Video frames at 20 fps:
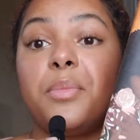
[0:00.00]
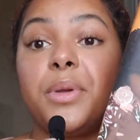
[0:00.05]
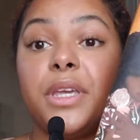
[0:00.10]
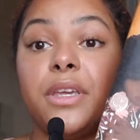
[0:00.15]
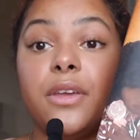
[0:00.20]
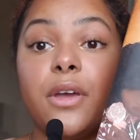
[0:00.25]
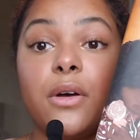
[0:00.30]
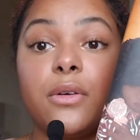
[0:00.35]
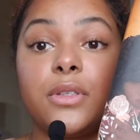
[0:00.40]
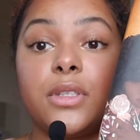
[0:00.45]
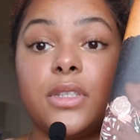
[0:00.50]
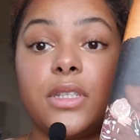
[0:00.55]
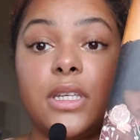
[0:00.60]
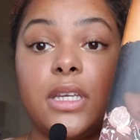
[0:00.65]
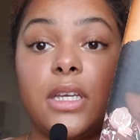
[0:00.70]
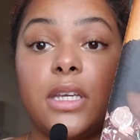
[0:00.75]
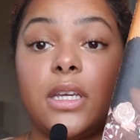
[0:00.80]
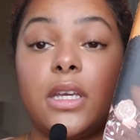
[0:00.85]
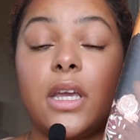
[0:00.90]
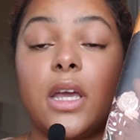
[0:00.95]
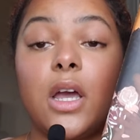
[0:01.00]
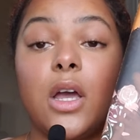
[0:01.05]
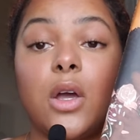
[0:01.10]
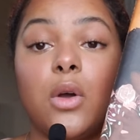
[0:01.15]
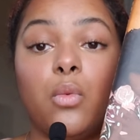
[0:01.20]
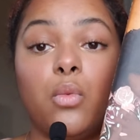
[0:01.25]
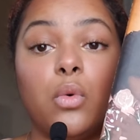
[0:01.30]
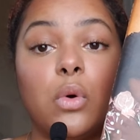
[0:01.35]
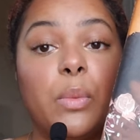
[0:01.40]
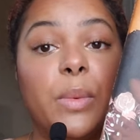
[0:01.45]
a POC
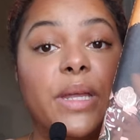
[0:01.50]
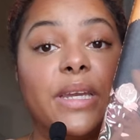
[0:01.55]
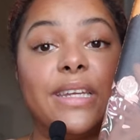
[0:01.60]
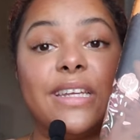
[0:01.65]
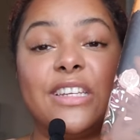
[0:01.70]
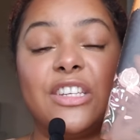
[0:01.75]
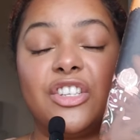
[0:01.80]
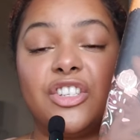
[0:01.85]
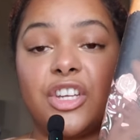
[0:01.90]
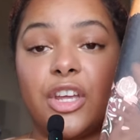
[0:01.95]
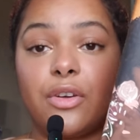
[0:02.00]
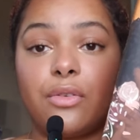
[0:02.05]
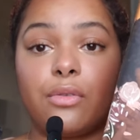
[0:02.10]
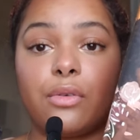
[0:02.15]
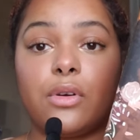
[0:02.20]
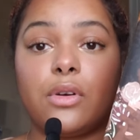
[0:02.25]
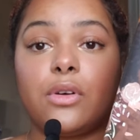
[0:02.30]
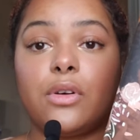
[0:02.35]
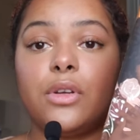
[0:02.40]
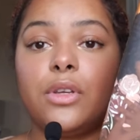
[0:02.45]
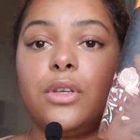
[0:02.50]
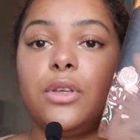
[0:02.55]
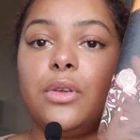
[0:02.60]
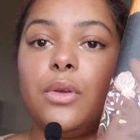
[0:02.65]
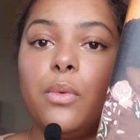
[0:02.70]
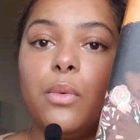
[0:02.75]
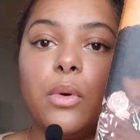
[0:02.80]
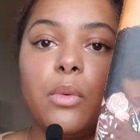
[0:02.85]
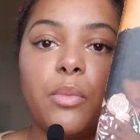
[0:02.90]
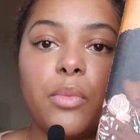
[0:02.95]
woman in general,
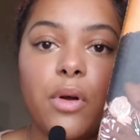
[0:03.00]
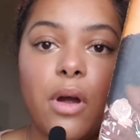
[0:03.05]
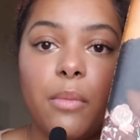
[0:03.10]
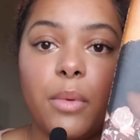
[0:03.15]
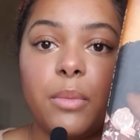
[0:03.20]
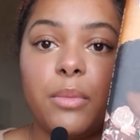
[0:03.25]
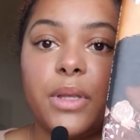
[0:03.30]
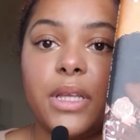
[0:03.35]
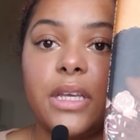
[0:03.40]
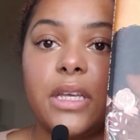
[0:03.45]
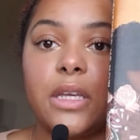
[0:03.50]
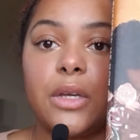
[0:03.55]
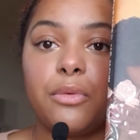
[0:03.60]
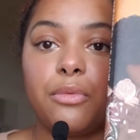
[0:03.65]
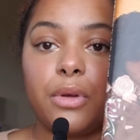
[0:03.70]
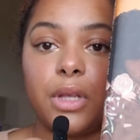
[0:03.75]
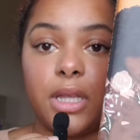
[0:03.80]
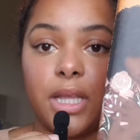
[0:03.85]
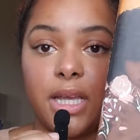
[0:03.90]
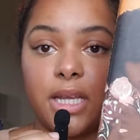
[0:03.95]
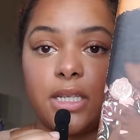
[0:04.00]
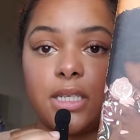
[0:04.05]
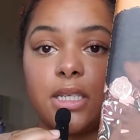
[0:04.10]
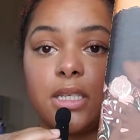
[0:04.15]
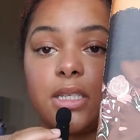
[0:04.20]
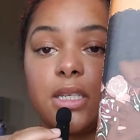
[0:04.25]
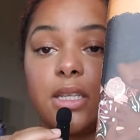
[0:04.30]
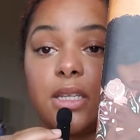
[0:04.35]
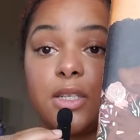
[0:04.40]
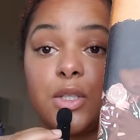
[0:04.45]
you will probably relate
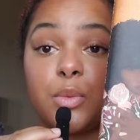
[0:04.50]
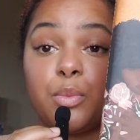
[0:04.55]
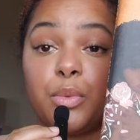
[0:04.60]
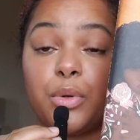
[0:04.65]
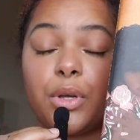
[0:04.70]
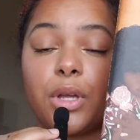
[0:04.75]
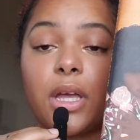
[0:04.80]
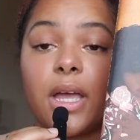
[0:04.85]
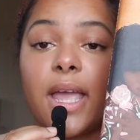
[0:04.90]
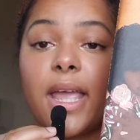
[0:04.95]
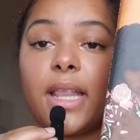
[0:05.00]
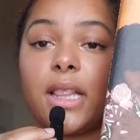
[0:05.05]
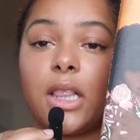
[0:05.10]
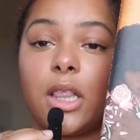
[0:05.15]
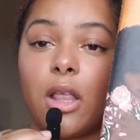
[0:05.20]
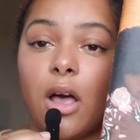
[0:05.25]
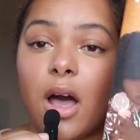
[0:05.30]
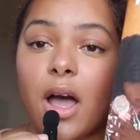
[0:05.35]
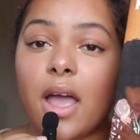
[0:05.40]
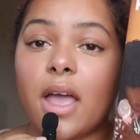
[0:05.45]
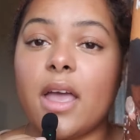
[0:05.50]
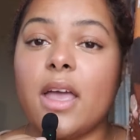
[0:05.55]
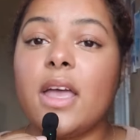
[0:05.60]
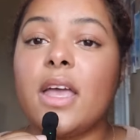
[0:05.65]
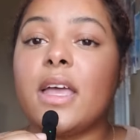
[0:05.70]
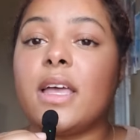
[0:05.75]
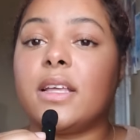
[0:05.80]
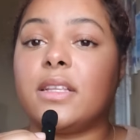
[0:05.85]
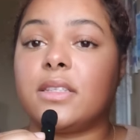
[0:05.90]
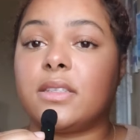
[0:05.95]
to this book a lot.
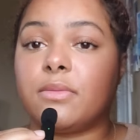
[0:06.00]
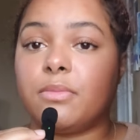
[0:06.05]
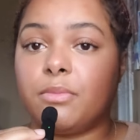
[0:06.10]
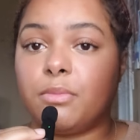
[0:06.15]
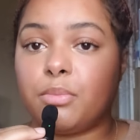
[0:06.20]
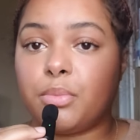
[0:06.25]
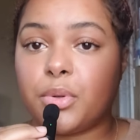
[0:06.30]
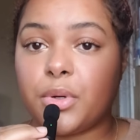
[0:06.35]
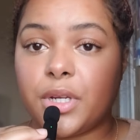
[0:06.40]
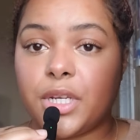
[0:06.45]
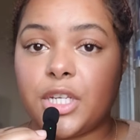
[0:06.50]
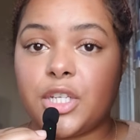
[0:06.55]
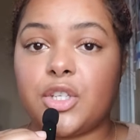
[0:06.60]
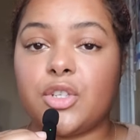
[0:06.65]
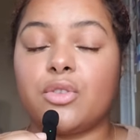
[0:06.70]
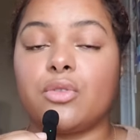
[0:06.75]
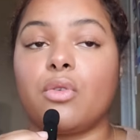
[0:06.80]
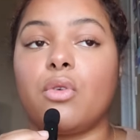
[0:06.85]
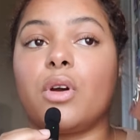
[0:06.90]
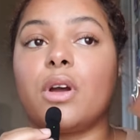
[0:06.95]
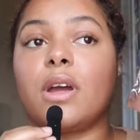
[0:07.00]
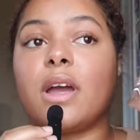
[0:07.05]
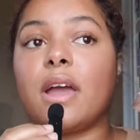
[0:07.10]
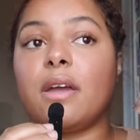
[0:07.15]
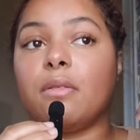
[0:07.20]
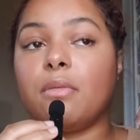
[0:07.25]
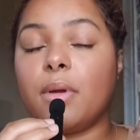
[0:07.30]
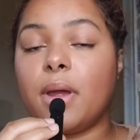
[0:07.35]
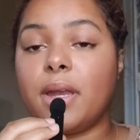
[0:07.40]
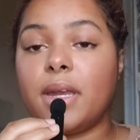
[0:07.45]
It's pretty short.
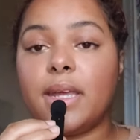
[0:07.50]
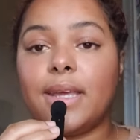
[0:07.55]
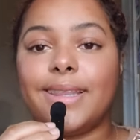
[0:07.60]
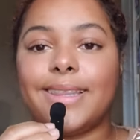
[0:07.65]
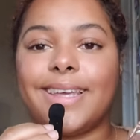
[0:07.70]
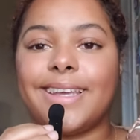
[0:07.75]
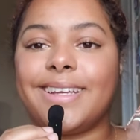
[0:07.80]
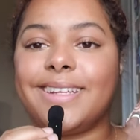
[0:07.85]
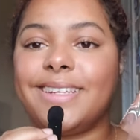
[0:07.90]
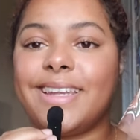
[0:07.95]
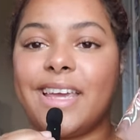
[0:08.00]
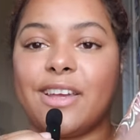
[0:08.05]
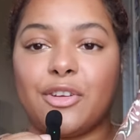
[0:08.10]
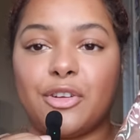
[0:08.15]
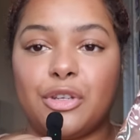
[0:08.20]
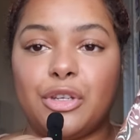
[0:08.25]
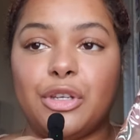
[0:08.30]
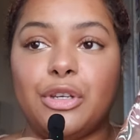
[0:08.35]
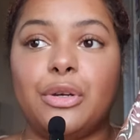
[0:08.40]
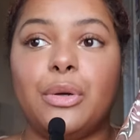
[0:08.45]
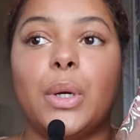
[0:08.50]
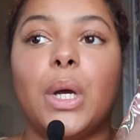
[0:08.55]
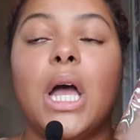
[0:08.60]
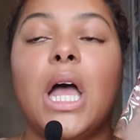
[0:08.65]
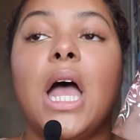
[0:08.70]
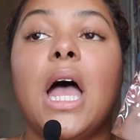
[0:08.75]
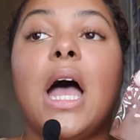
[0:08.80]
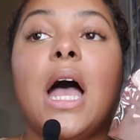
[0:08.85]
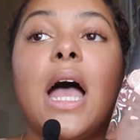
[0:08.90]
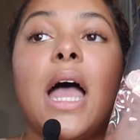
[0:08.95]
I read it in like a day or two,
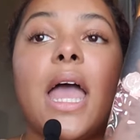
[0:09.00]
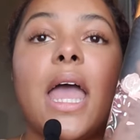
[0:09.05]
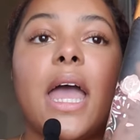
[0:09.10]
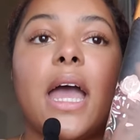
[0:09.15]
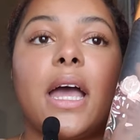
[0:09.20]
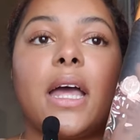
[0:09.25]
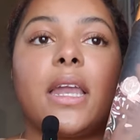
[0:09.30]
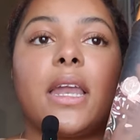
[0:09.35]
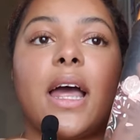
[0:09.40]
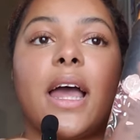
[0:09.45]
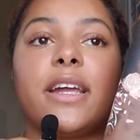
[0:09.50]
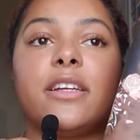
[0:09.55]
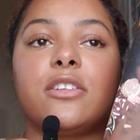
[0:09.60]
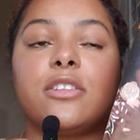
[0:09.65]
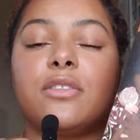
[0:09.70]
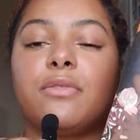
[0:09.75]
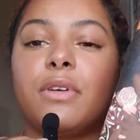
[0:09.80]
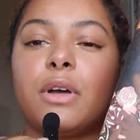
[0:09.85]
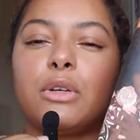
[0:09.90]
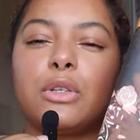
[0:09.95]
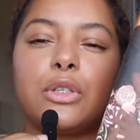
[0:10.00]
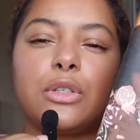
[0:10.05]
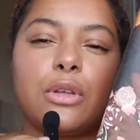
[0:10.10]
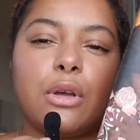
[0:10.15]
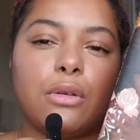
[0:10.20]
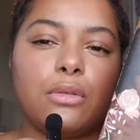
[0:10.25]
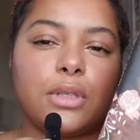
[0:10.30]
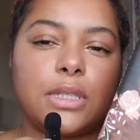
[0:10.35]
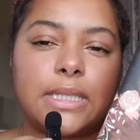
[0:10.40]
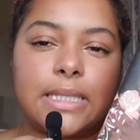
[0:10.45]
and I just felt
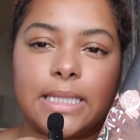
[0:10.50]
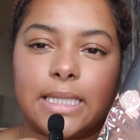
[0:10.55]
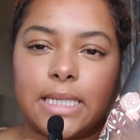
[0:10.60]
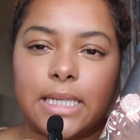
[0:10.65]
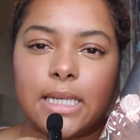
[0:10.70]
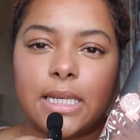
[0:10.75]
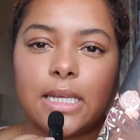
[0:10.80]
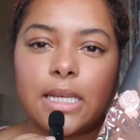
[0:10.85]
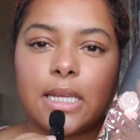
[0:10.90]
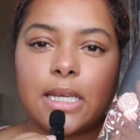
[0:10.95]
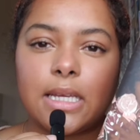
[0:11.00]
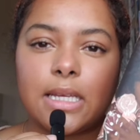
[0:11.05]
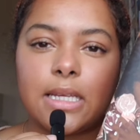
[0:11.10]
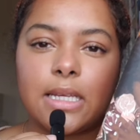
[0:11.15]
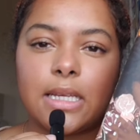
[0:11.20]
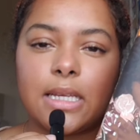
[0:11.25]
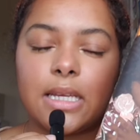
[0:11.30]
so seen